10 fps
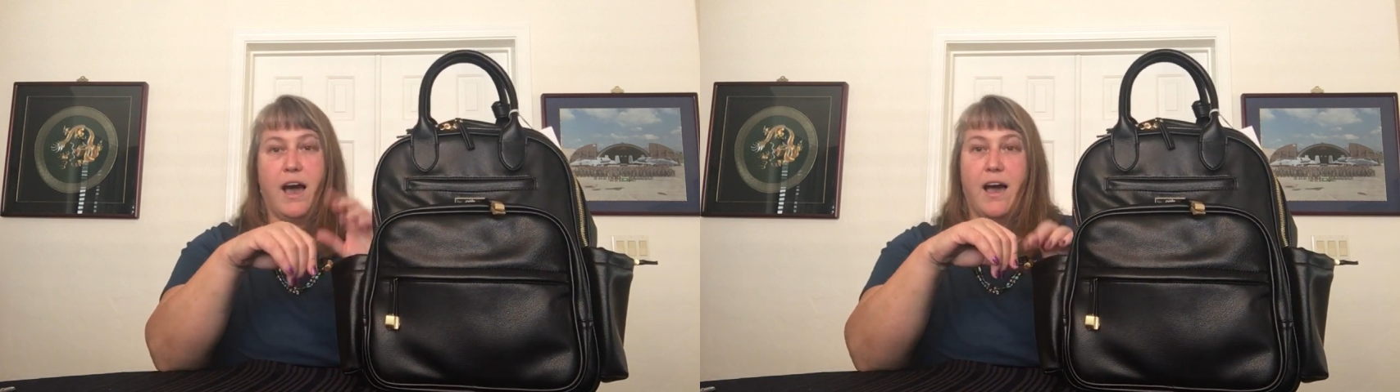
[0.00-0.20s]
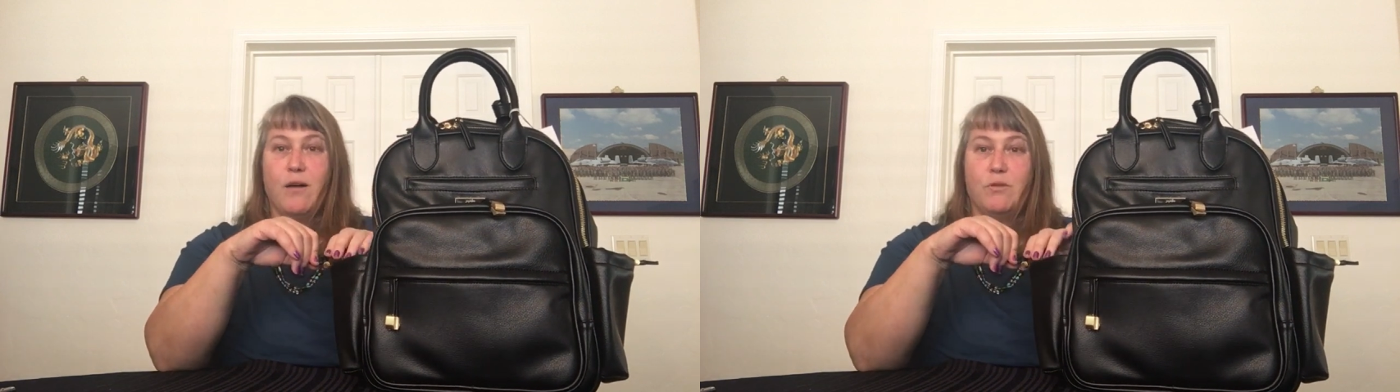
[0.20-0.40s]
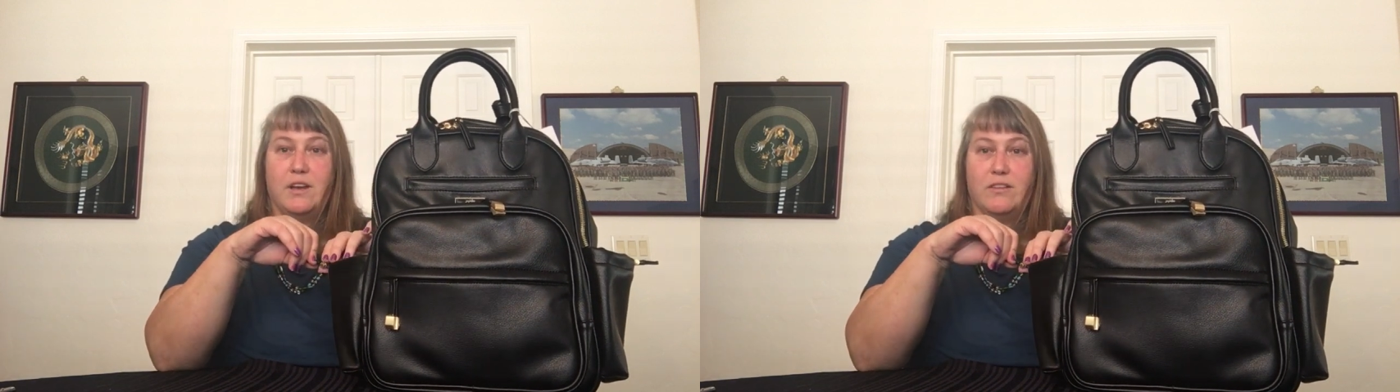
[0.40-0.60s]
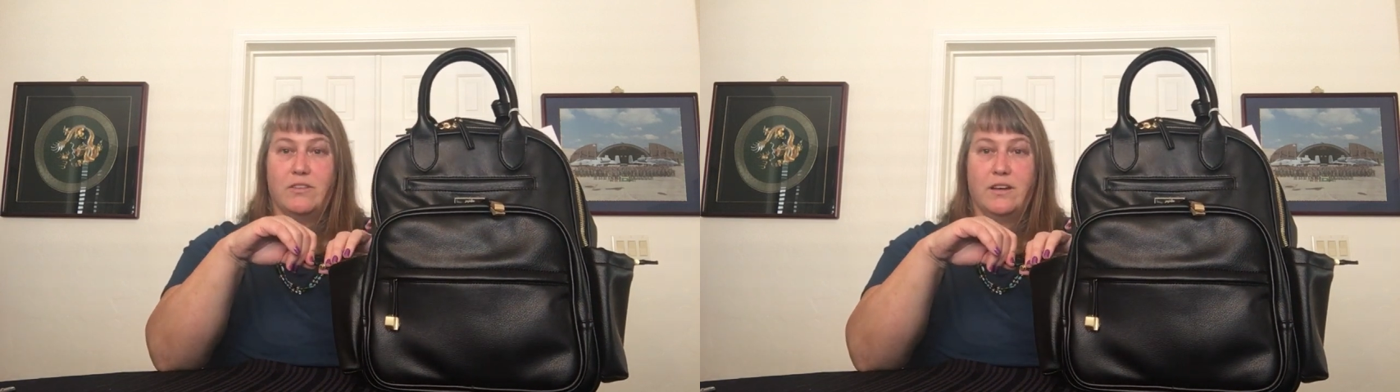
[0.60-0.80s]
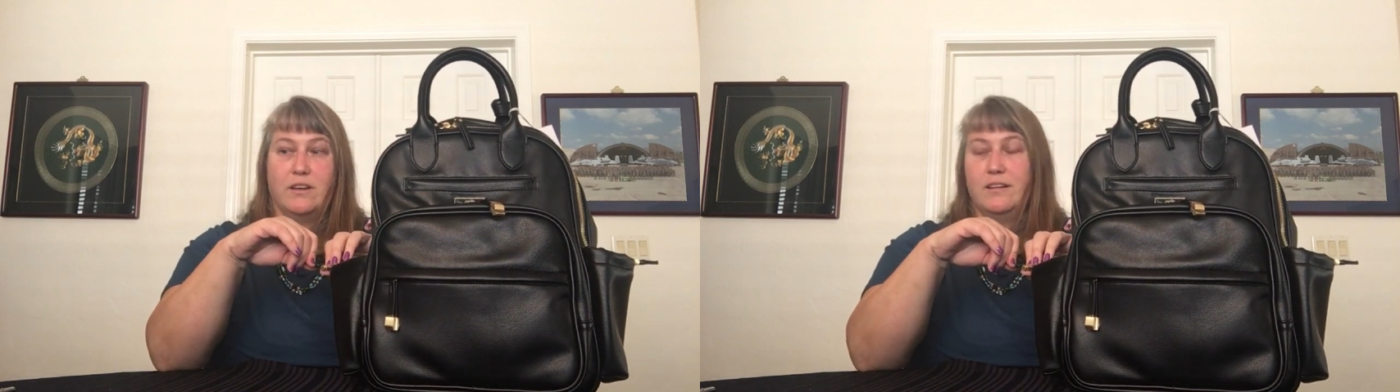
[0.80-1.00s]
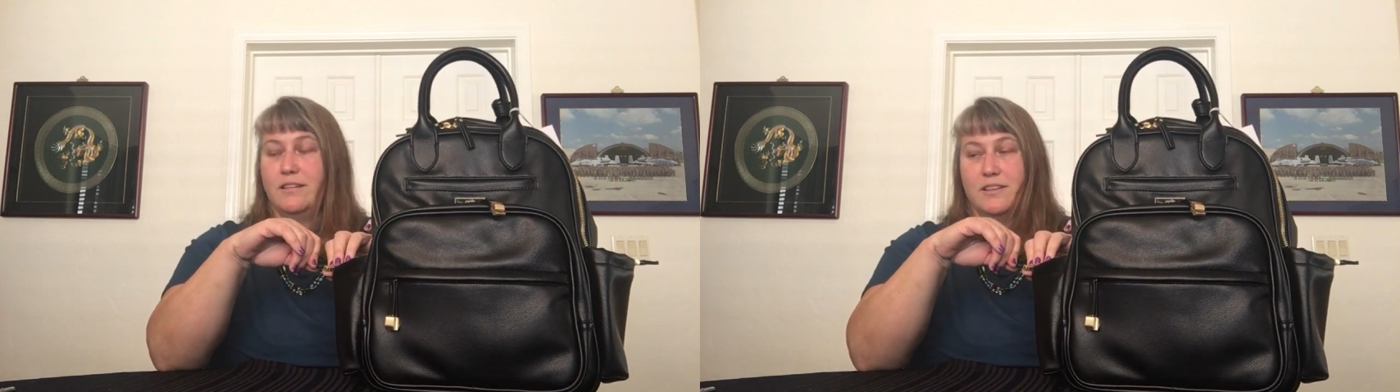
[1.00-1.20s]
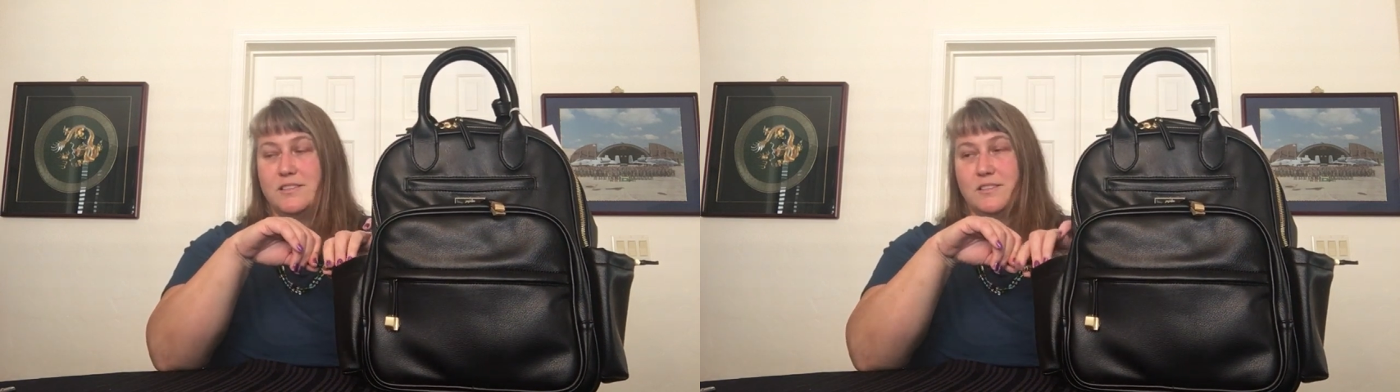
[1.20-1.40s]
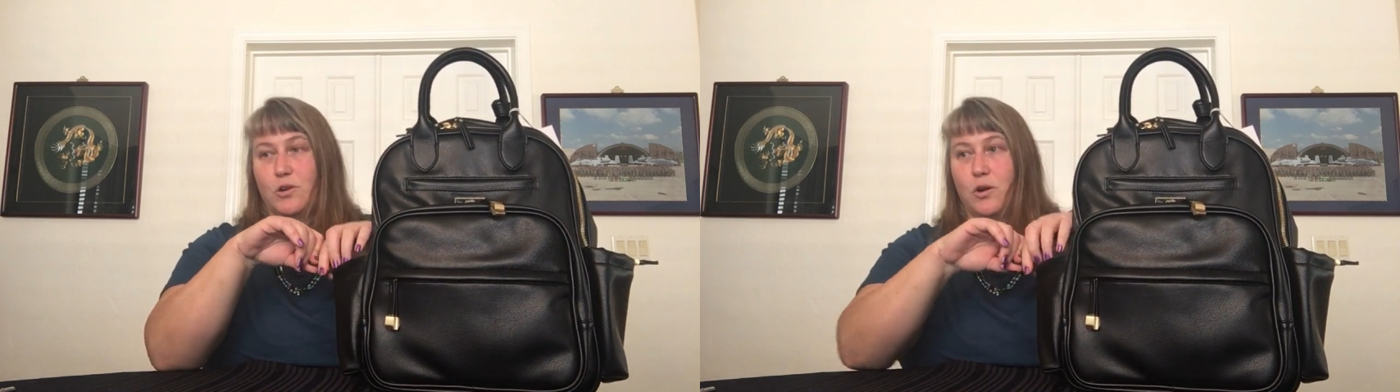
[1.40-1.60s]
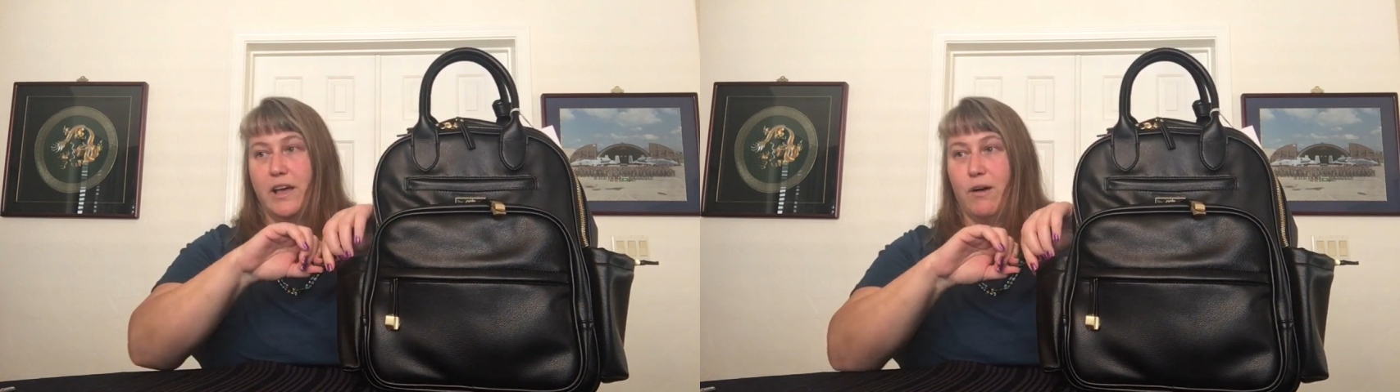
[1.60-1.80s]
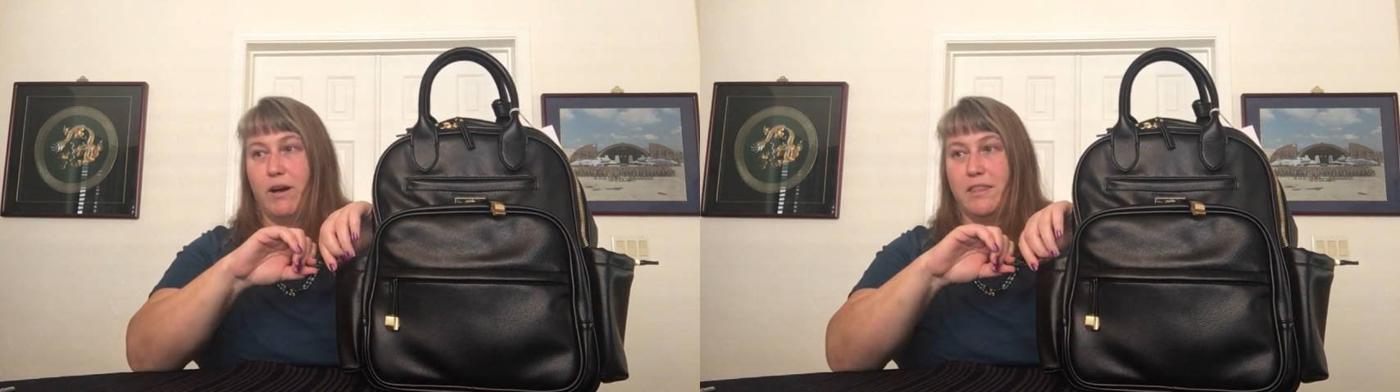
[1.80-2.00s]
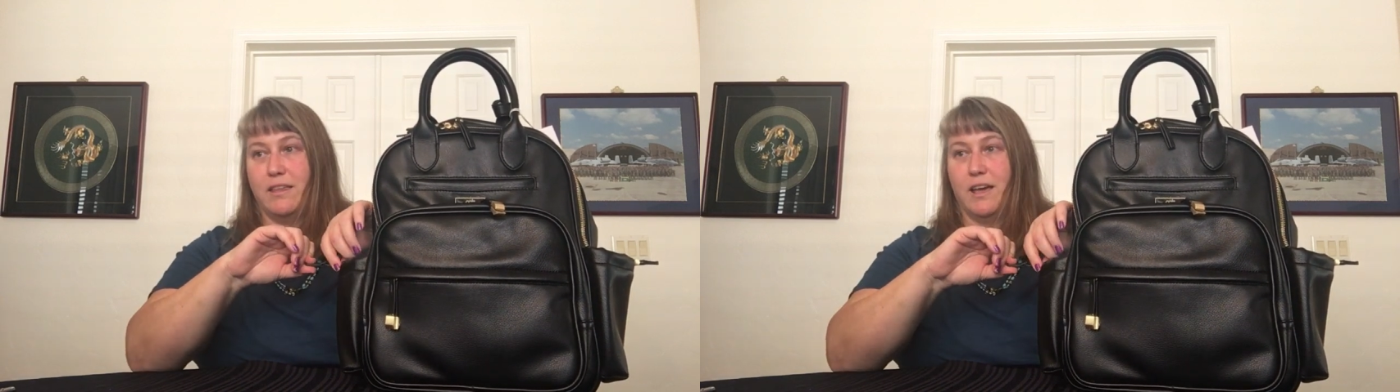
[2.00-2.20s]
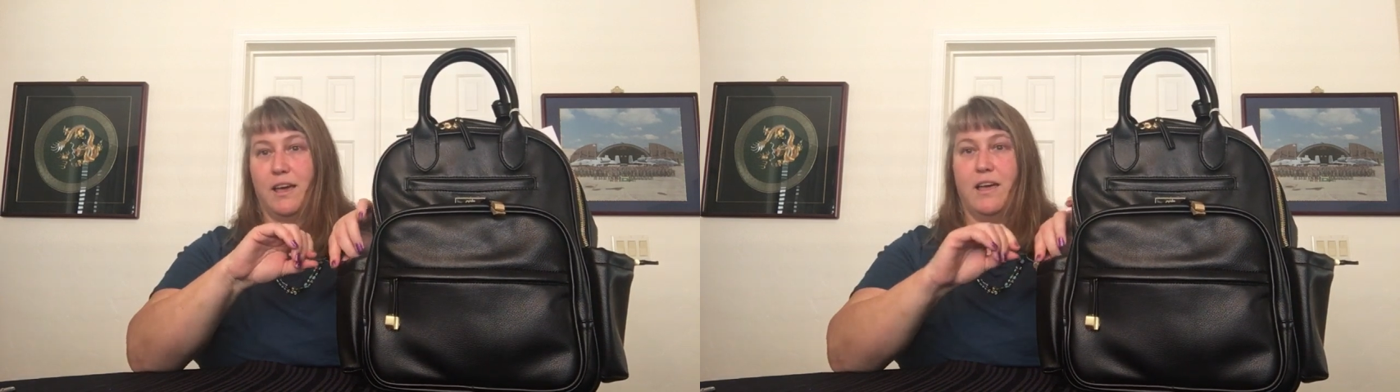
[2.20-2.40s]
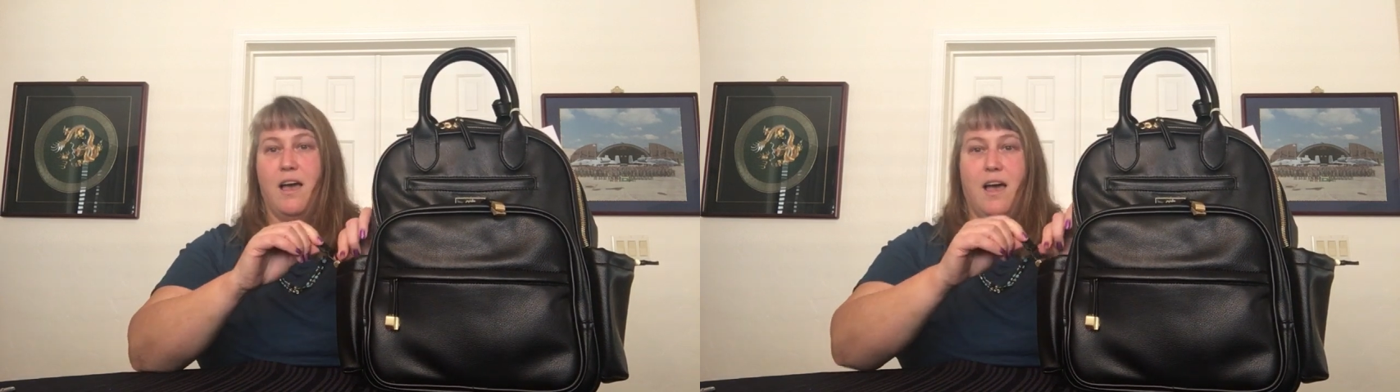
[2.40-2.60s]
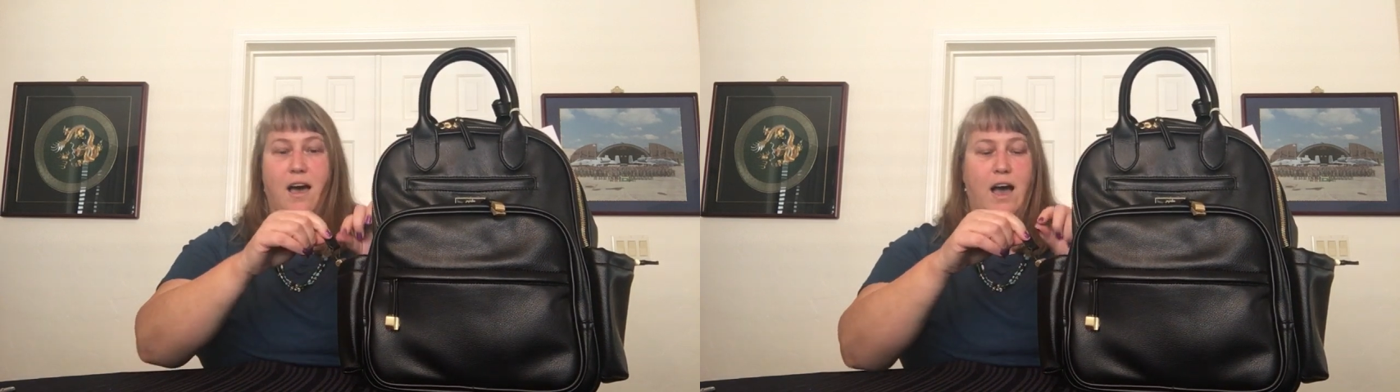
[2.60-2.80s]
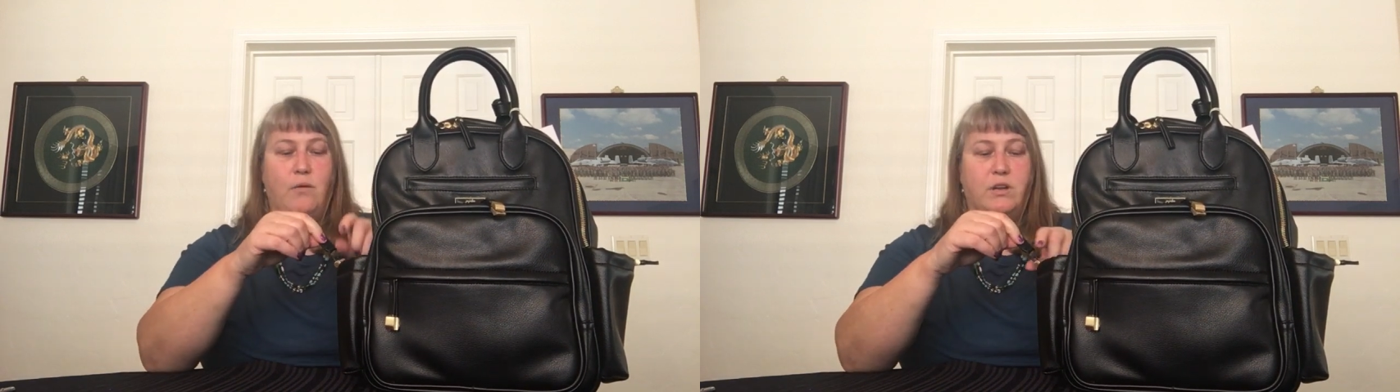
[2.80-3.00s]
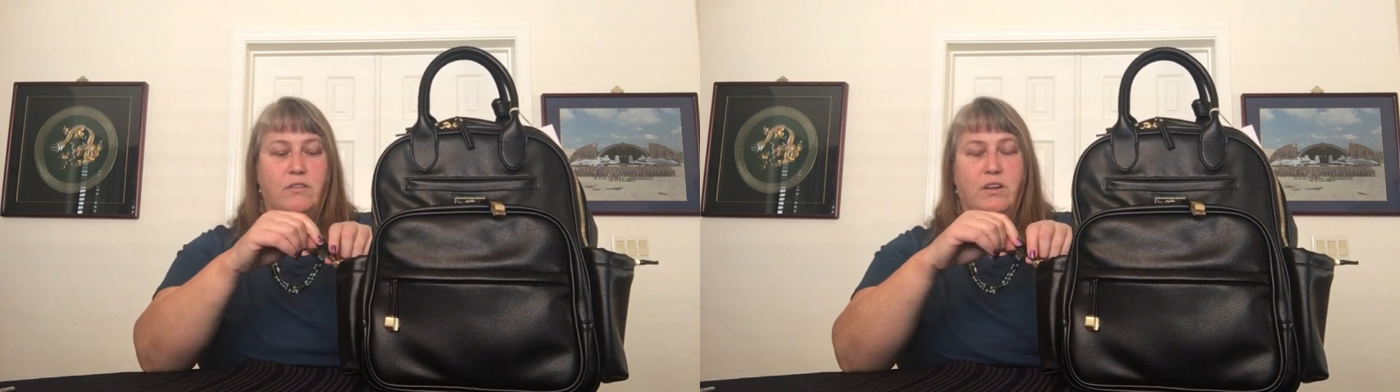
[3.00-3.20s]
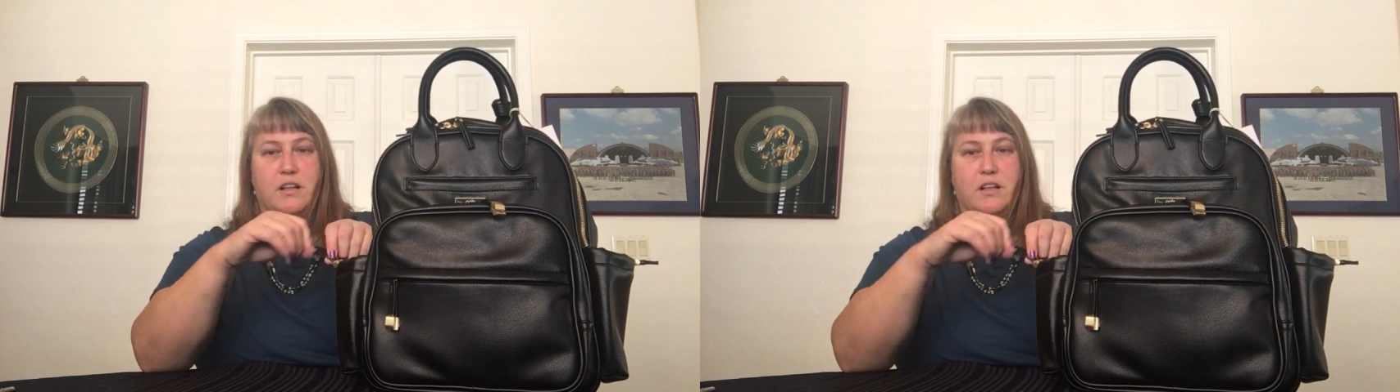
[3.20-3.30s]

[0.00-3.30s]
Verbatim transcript: I would even, this is totally how I think, I would even